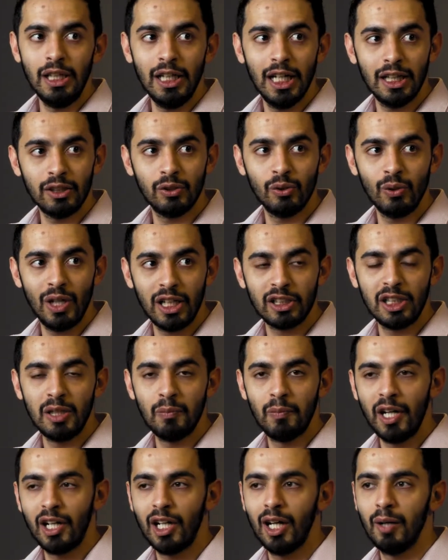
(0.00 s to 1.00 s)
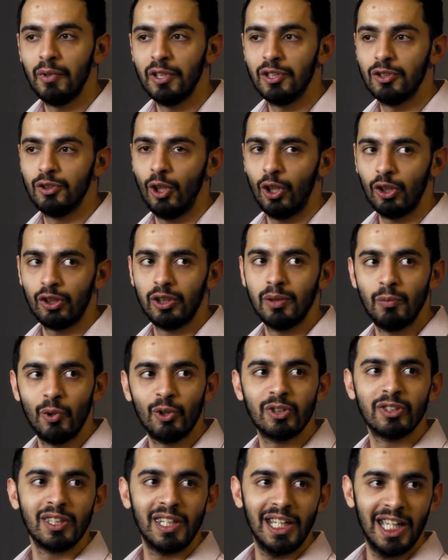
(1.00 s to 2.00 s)
to actually pick up his doctor
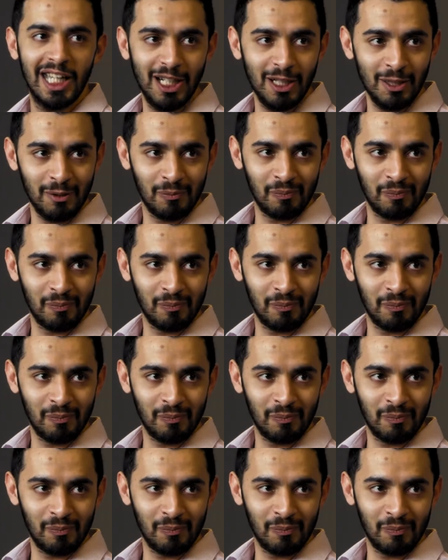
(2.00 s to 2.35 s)
books again.